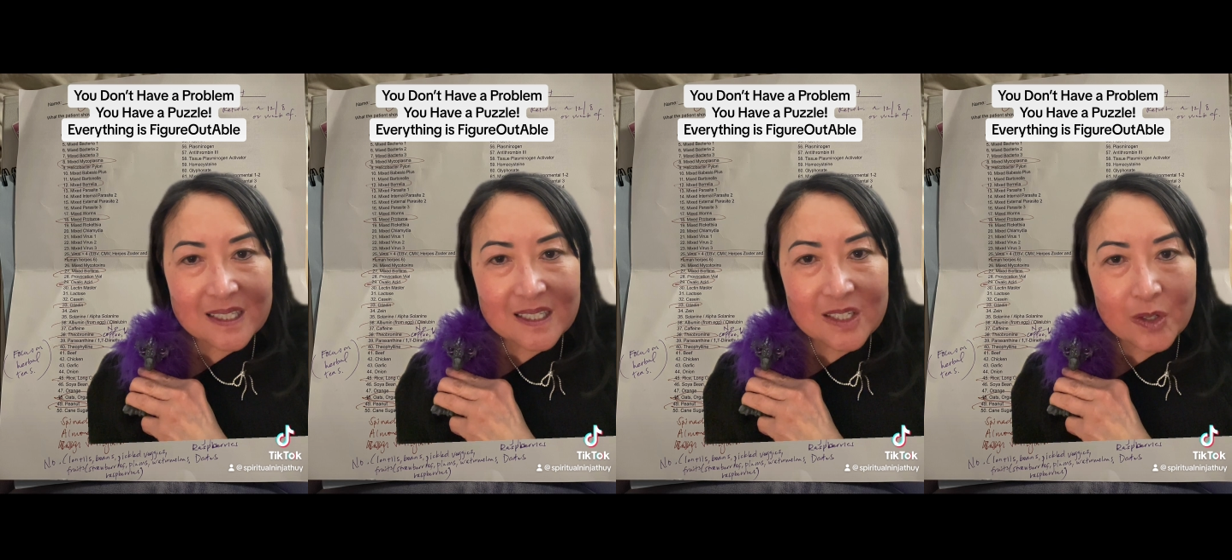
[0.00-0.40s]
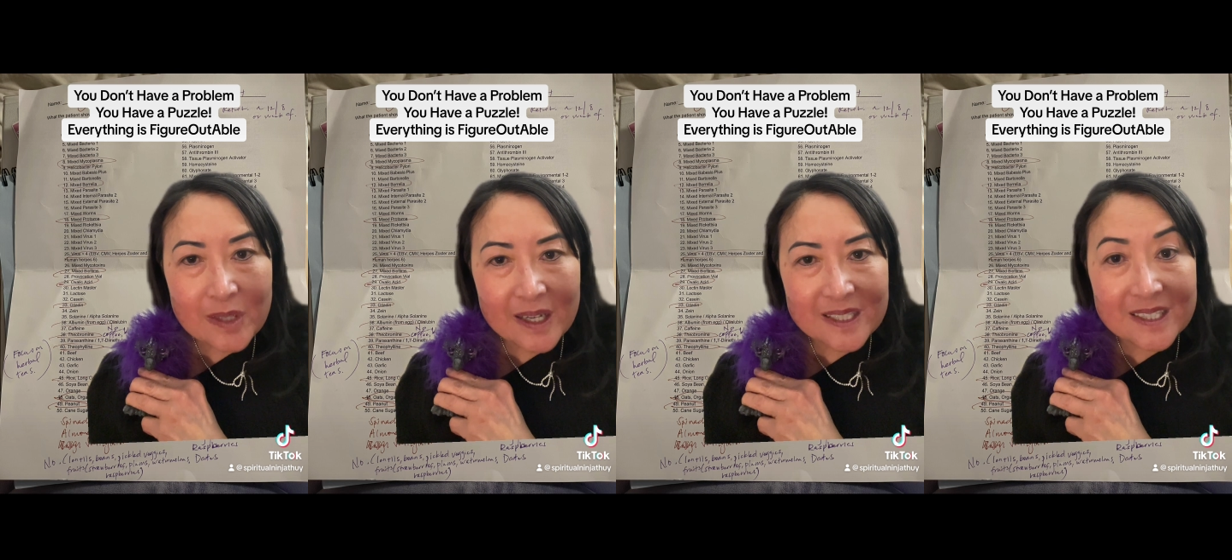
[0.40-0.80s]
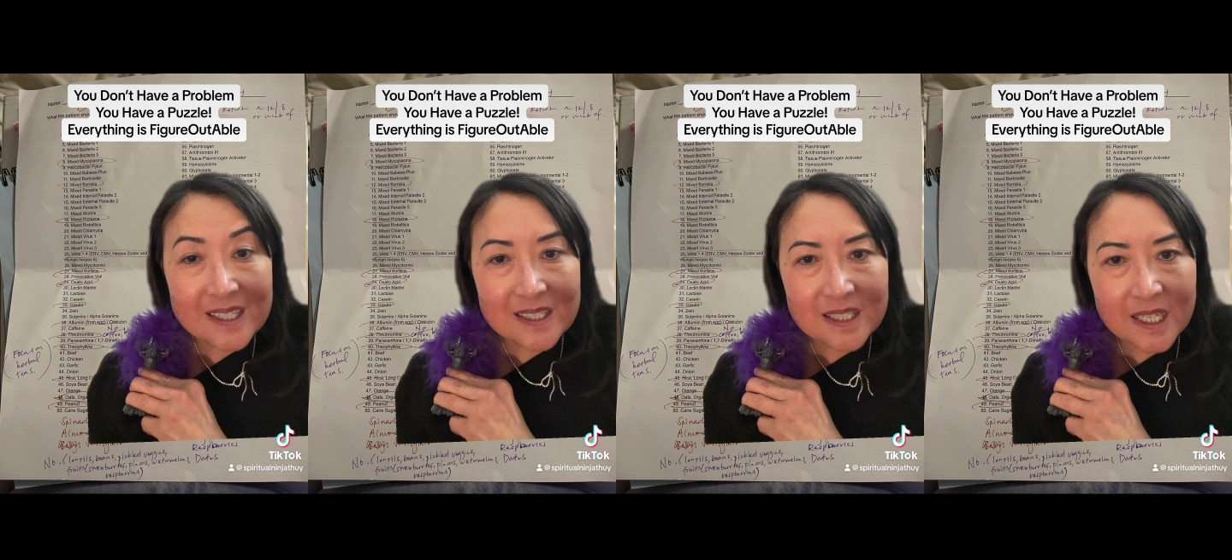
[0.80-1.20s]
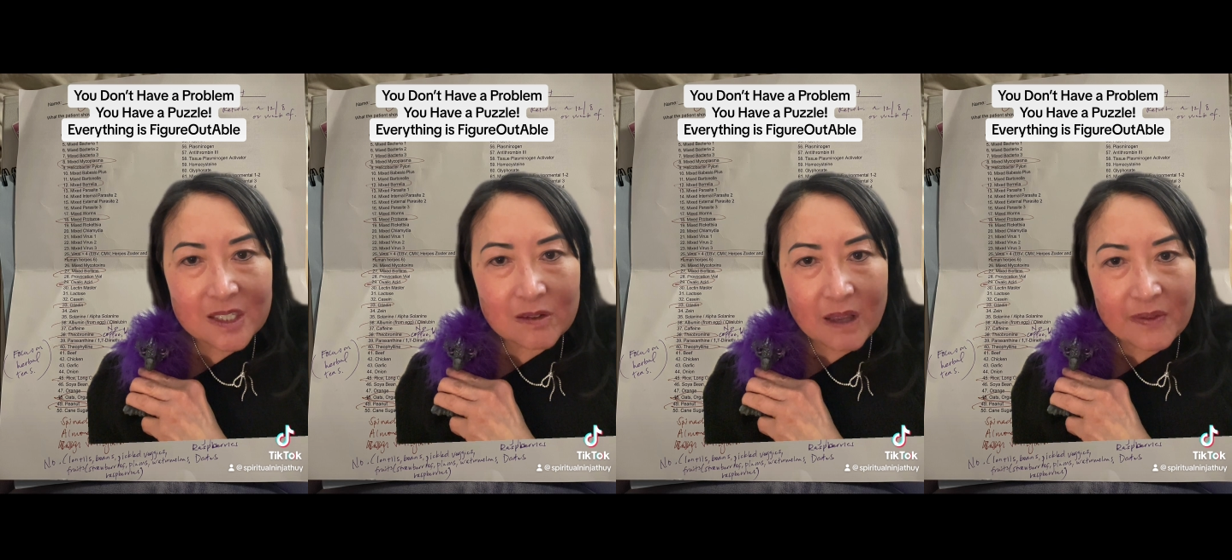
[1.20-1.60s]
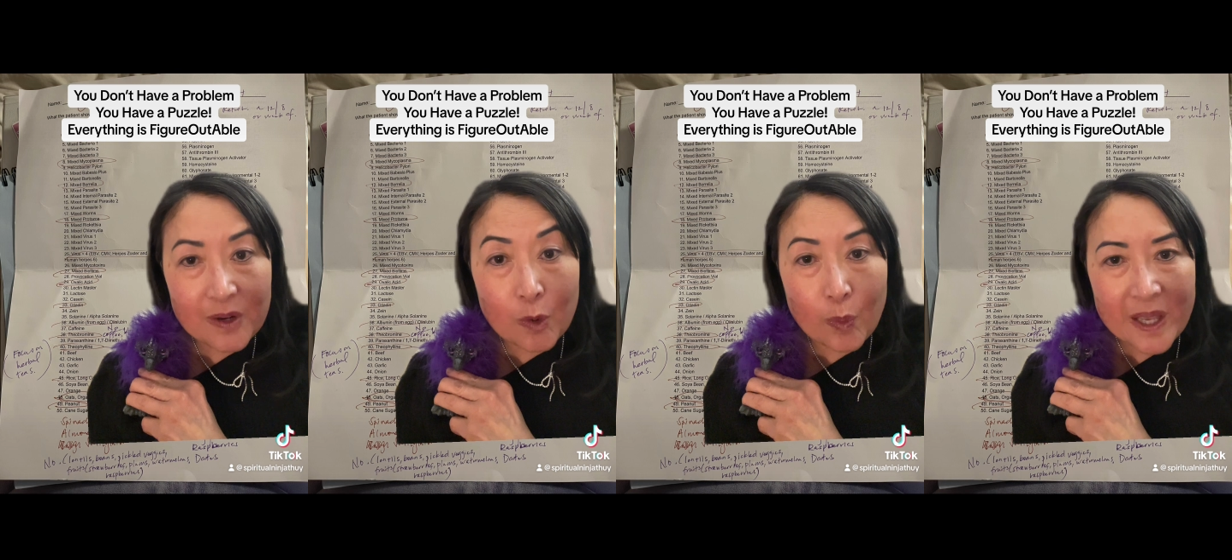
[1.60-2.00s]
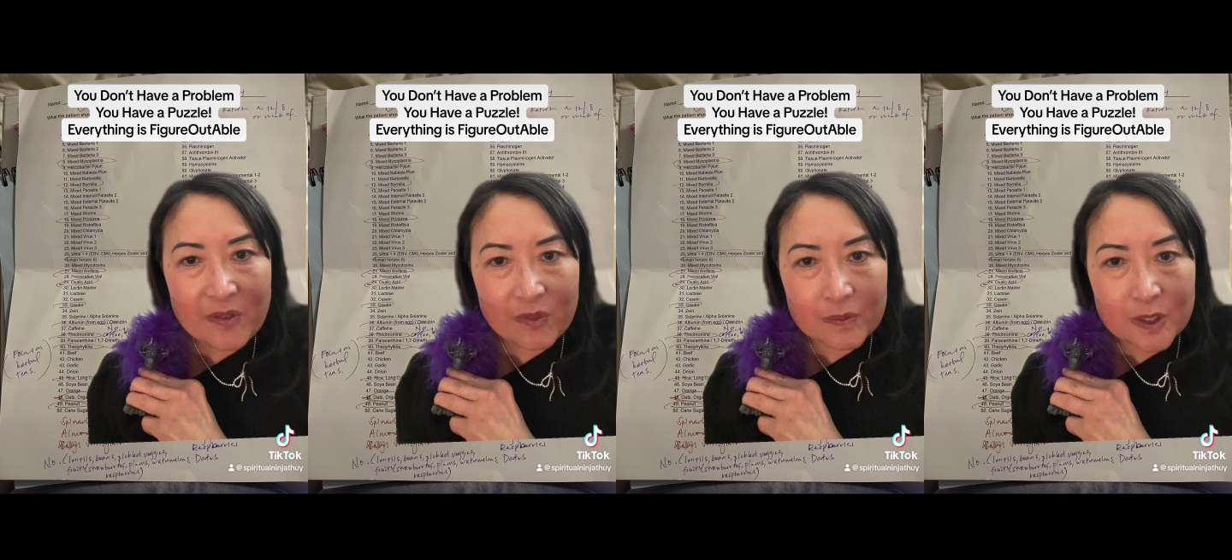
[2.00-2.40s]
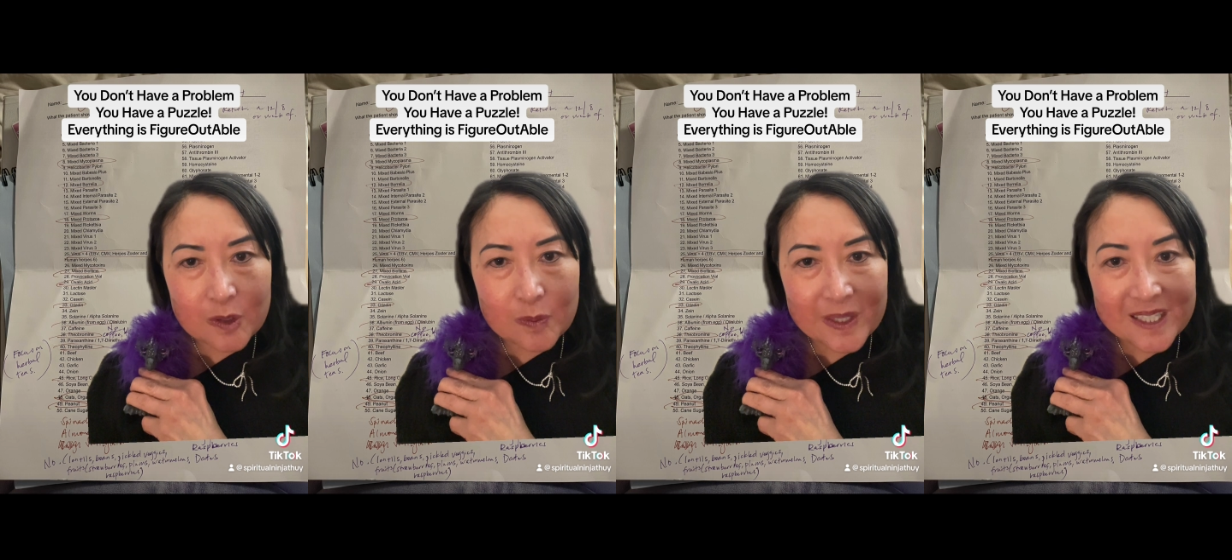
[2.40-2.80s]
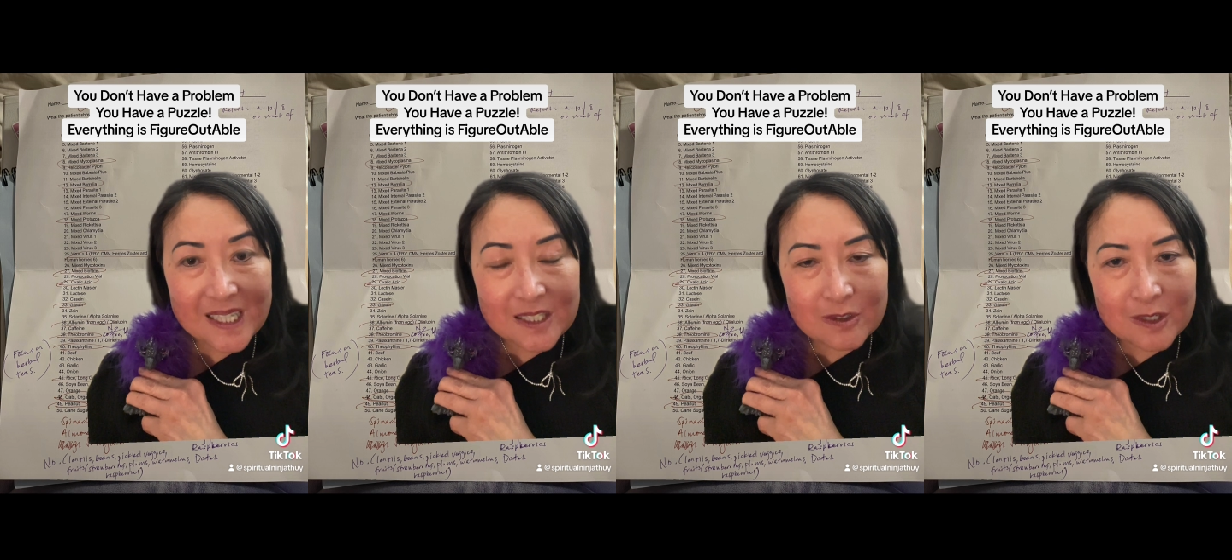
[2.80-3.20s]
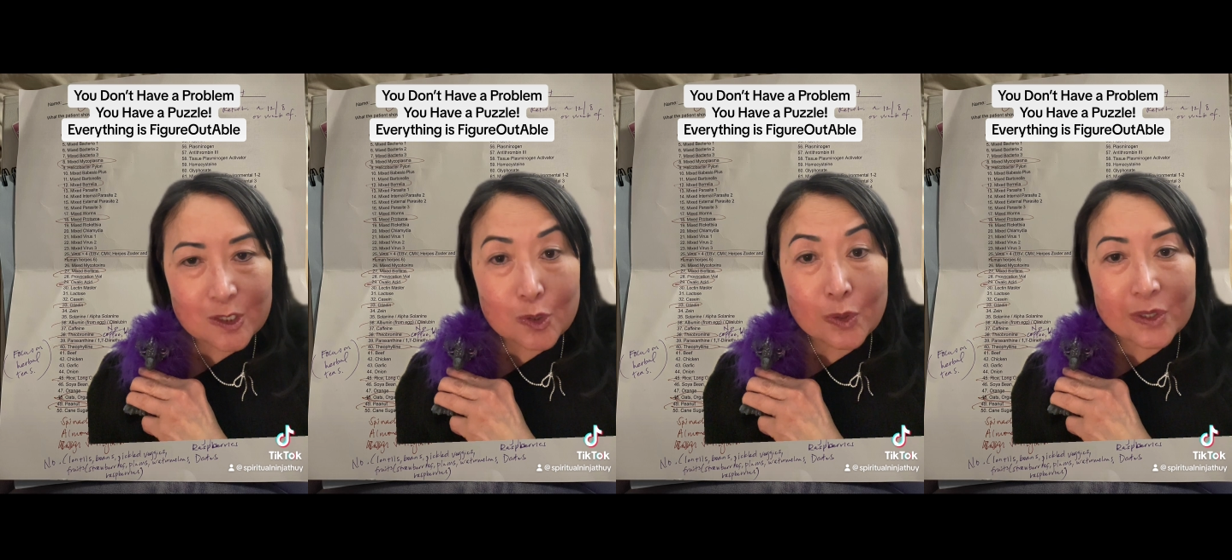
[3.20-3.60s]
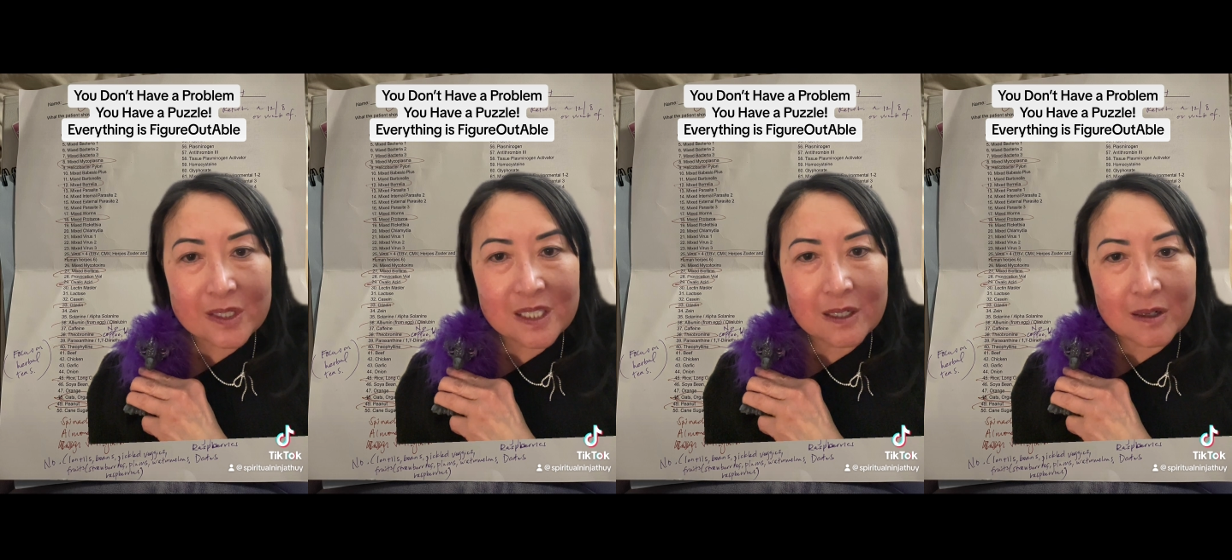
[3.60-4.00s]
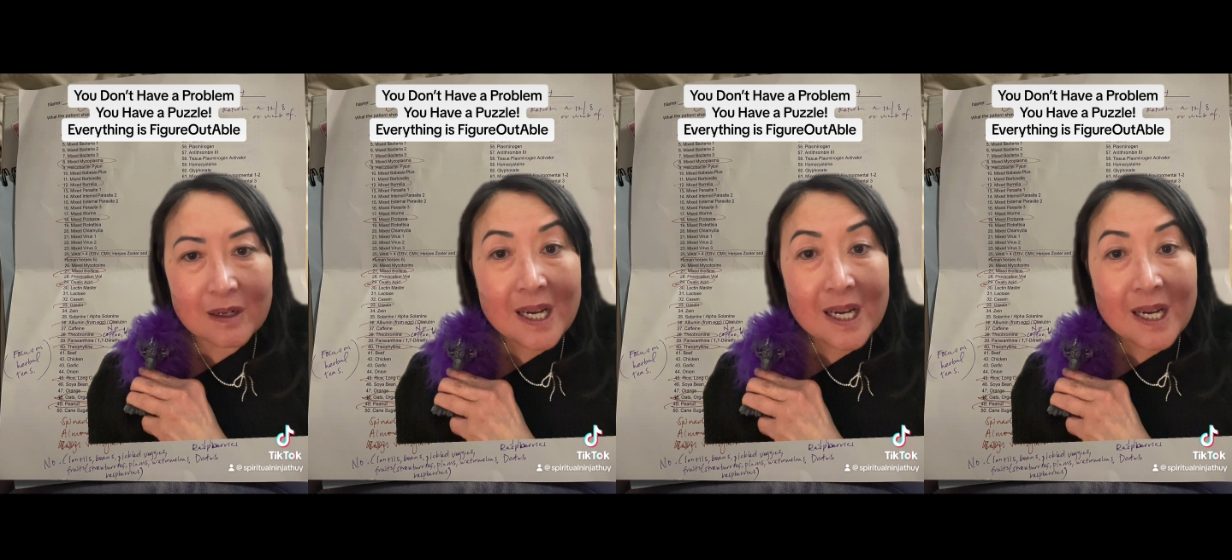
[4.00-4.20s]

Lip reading: know that it didn't take your life away from you, because that's your control and your ego,